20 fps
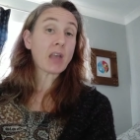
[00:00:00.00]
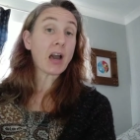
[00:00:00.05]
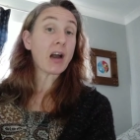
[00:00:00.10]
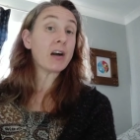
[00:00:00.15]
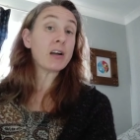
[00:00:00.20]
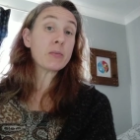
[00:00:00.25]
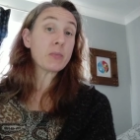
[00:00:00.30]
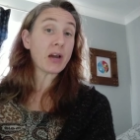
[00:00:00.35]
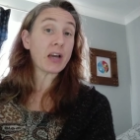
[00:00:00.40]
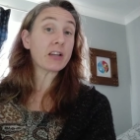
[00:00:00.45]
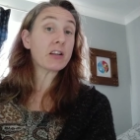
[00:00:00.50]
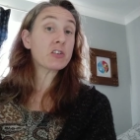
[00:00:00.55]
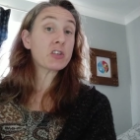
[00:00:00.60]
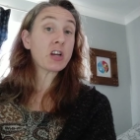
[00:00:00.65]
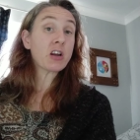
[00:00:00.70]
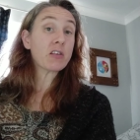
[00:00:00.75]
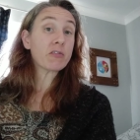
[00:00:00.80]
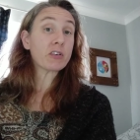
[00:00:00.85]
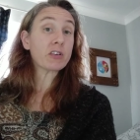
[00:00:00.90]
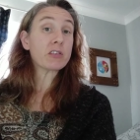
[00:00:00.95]
I'm Anna
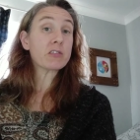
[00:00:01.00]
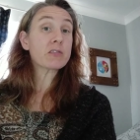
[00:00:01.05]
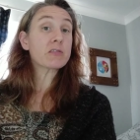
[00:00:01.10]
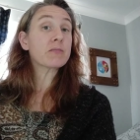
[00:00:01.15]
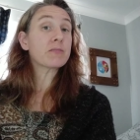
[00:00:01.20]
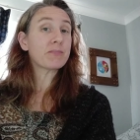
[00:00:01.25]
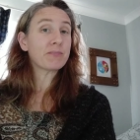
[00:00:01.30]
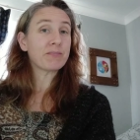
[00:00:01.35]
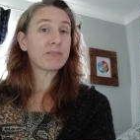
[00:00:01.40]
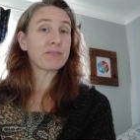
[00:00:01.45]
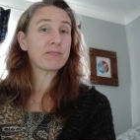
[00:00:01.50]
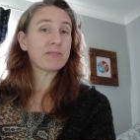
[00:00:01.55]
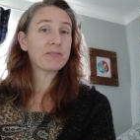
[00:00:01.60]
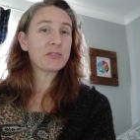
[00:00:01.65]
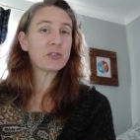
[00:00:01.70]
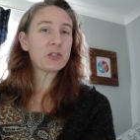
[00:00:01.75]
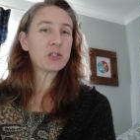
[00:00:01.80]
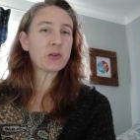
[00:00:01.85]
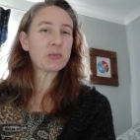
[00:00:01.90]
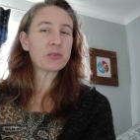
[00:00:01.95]
Jarvis.
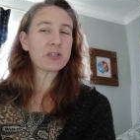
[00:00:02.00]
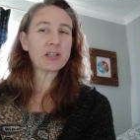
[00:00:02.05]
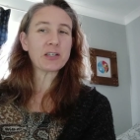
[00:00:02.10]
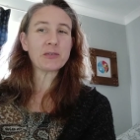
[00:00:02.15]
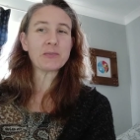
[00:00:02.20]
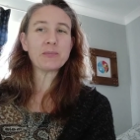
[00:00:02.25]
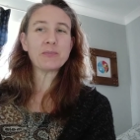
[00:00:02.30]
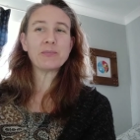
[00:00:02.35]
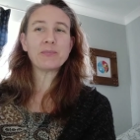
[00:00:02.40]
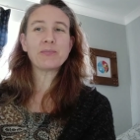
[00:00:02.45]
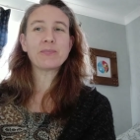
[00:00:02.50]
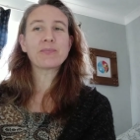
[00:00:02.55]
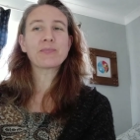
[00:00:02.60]
Job done.